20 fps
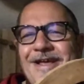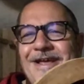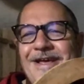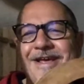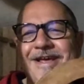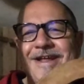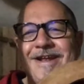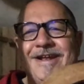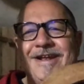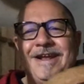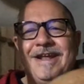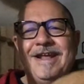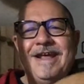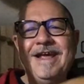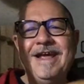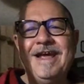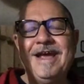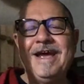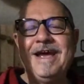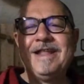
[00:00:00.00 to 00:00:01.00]
and
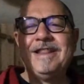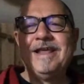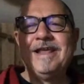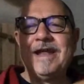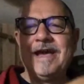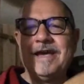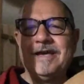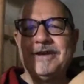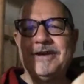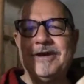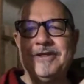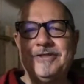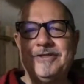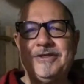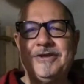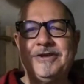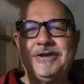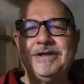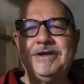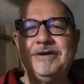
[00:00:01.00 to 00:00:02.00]
and then I cut the
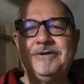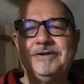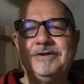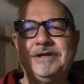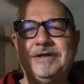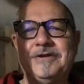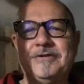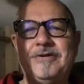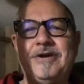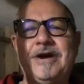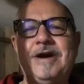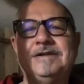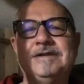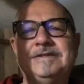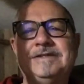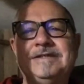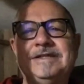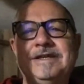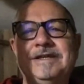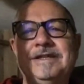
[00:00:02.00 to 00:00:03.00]
Celtic cross
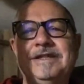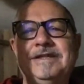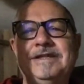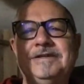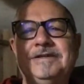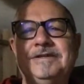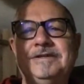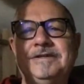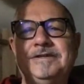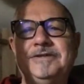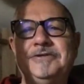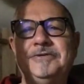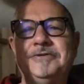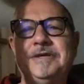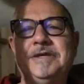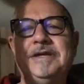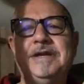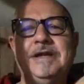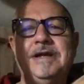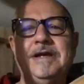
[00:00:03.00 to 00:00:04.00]
into it
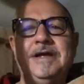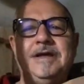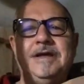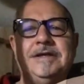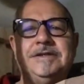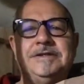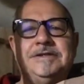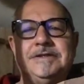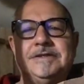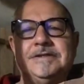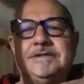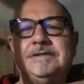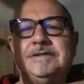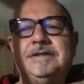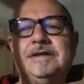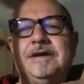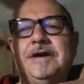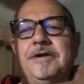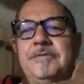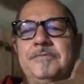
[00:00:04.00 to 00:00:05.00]
just
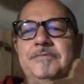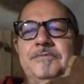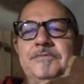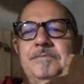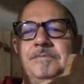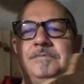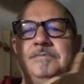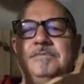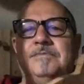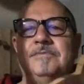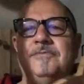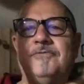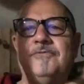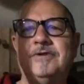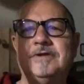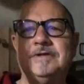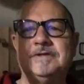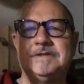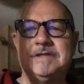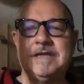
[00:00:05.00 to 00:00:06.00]
um, for
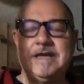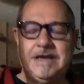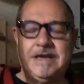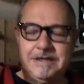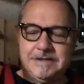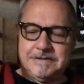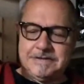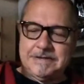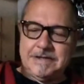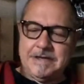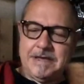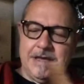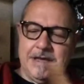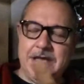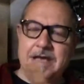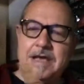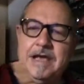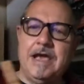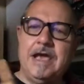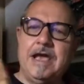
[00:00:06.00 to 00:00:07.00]
aesthetics,
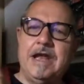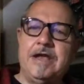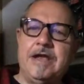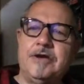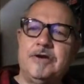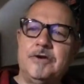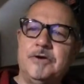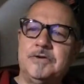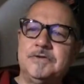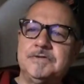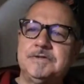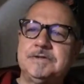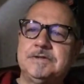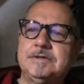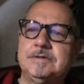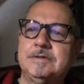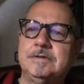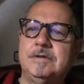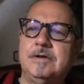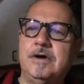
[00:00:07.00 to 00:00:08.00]
and it goes
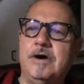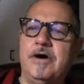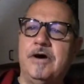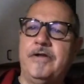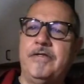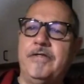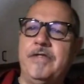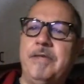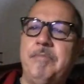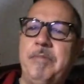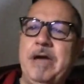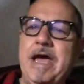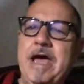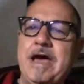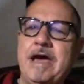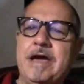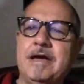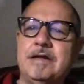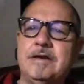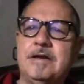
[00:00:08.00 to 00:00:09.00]
on the
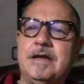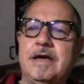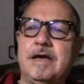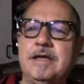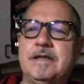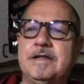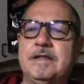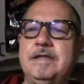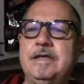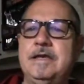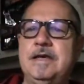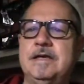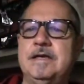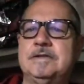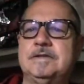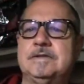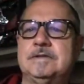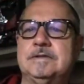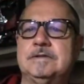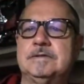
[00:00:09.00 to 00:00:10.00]
back like
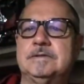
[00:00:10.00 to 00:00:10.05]
this,